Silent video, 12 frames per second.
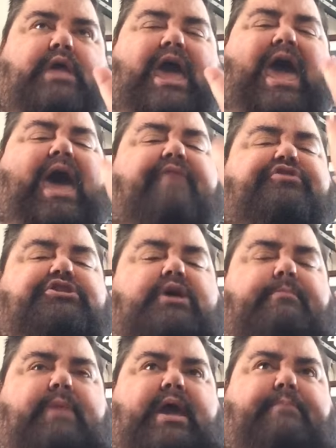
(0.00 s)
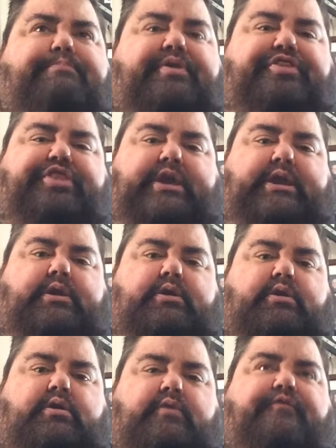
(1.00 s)
have some empathy
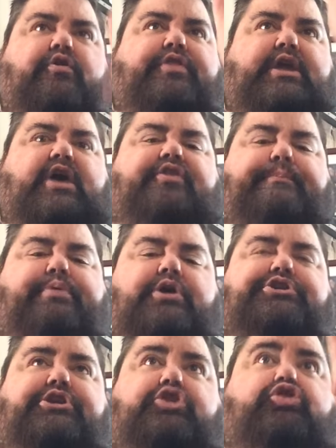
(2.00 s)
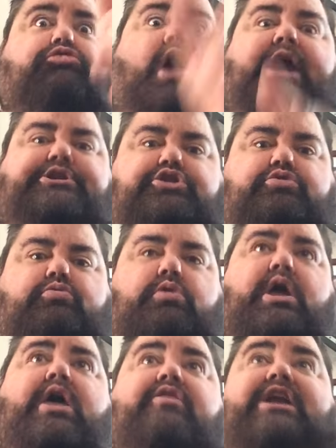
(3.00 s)
for the other person. Try to.
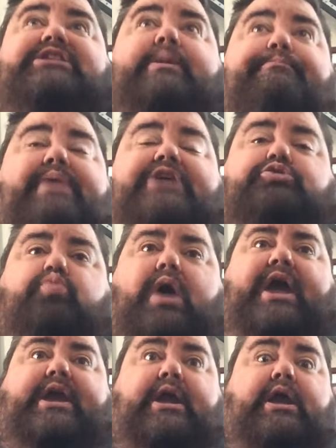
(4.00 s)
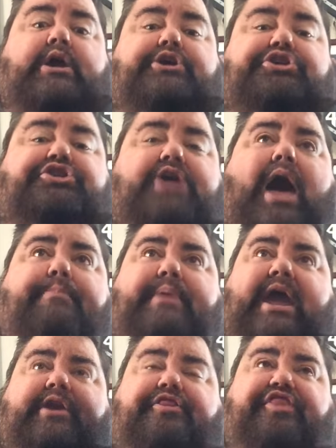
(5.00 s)
That's the best way. Stop
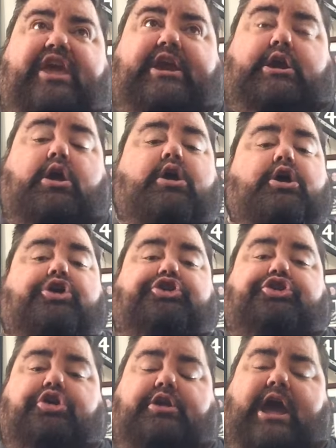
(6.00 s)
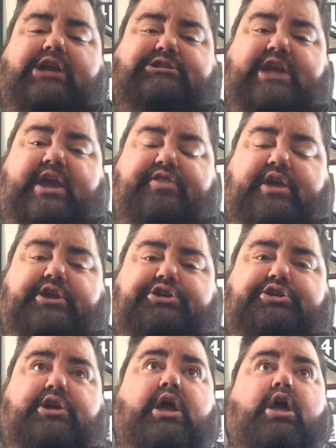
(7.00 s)
and think. Should I say
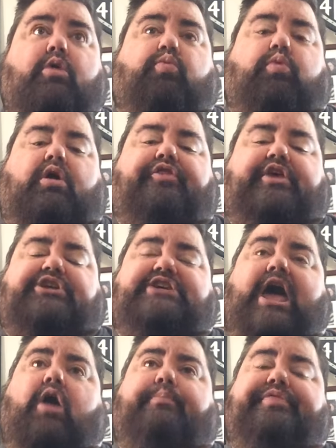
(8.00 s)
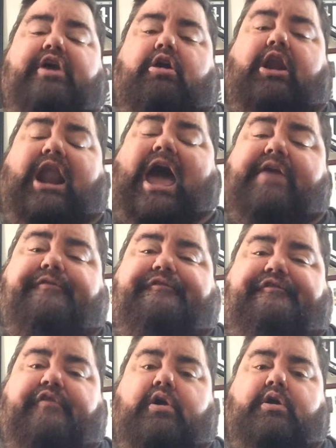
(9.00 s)
this? Will this help their
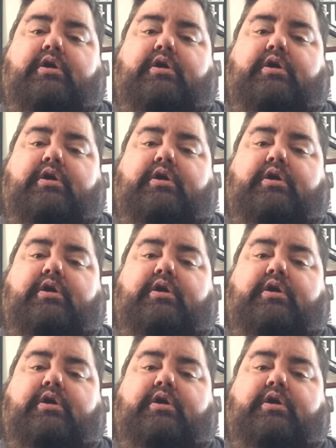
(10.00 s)
life